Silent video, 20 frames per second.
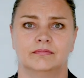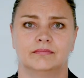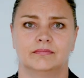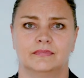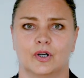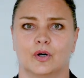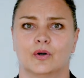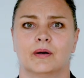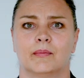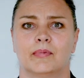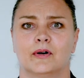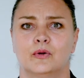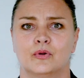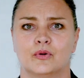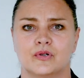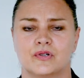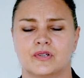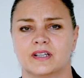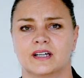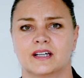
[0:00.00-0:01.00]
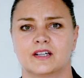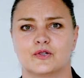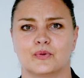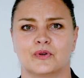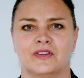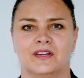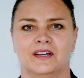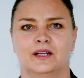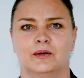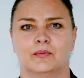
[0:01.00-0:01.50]
talk about those things
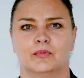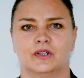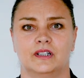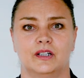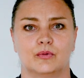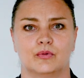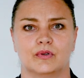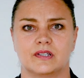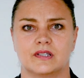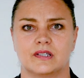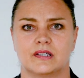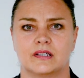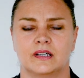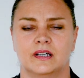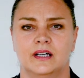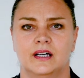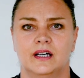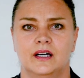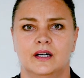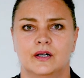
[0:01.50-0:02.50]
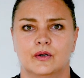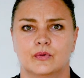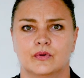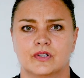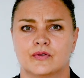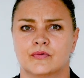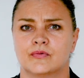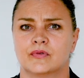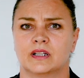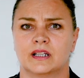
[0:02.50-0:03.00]
with anybody was
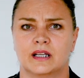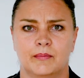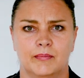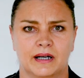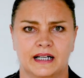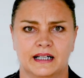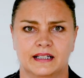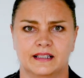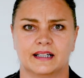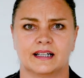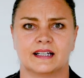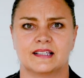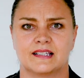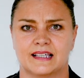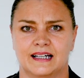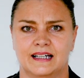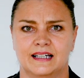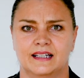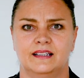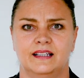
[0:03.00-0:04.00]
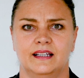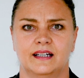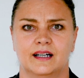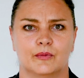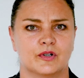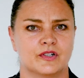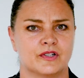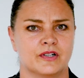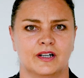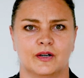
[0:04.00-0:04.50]
was really bad anxiety. I
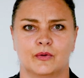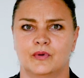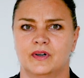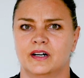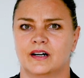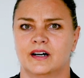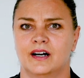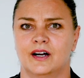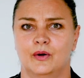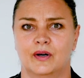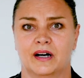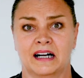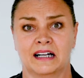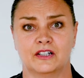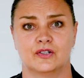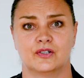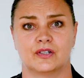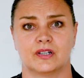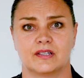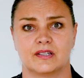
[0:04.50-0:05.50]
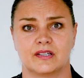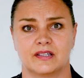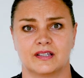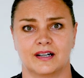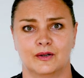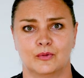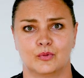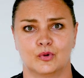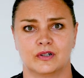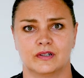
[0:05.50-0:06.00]
wasn't aware how anxious
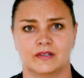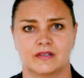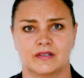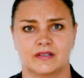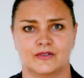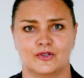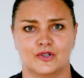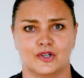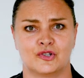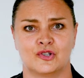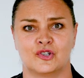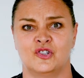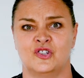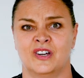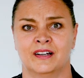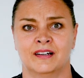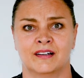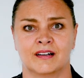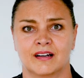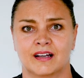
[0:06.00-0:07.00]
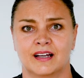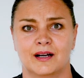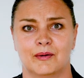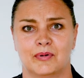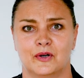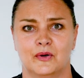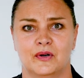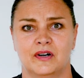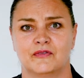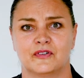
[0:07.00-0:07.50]
I was, just generally
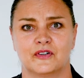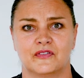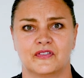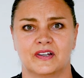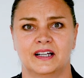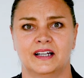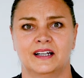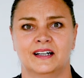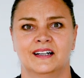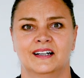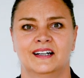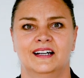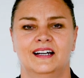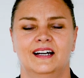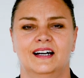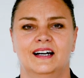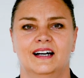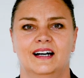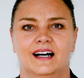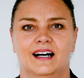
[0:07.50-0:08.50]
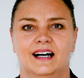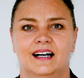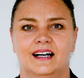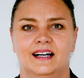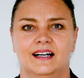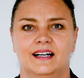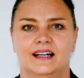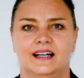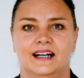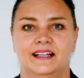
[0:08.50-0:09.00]
about everything.
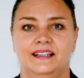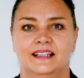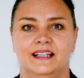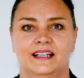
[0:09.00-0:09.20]
Uh, and